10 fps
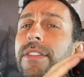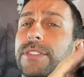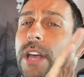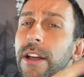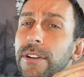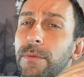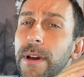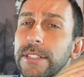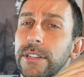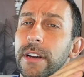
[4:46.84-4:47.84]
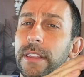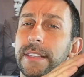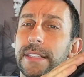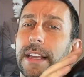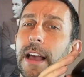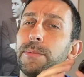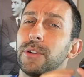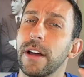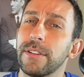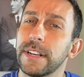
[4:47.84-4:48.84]
There's 100 ways to hook this thing up
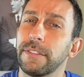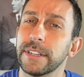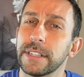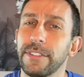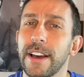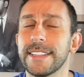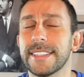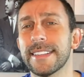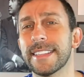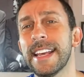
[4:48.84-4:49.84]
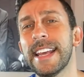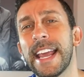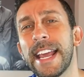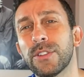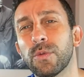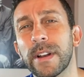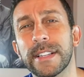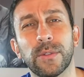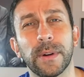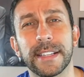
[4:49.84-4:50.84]
to 100 different devices. Each
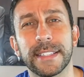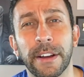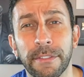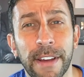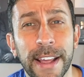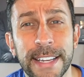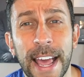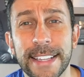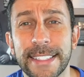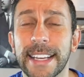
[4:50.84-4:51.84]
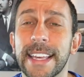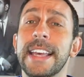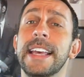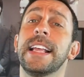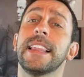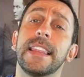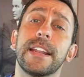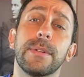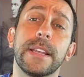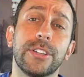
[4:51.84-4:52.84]
one is going to sound fantastic.
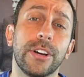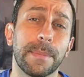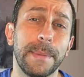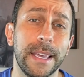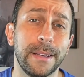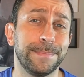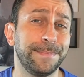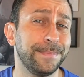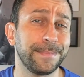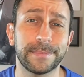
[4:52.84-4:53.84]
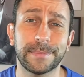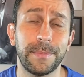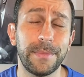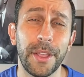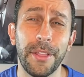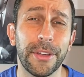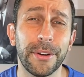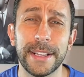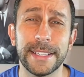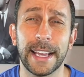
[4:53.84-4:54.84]
Literally took me
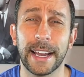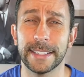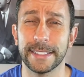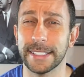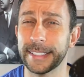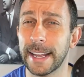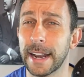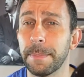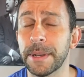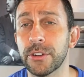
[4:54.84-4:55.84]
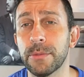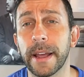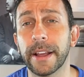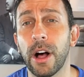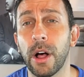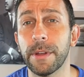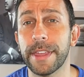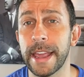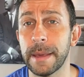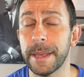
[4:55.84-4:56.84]
30 seconds to set up and do my call
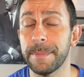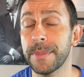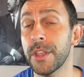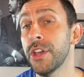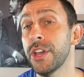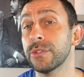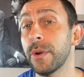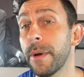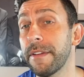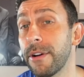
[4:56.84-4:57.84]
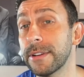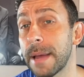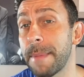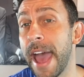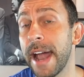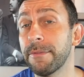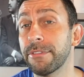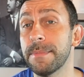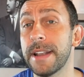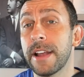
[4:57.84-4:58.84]
with Amy. So anyway, folks, I'm Adam
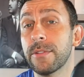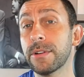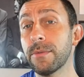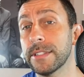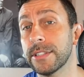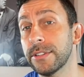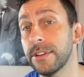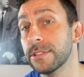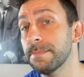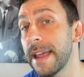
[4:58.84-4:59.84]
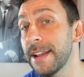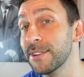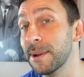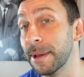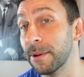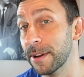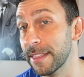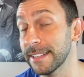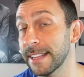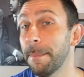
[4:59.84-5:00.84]
from 911 Studios. Make sure to pick one
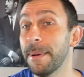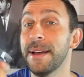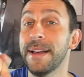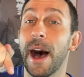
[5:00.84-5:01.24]
of these up.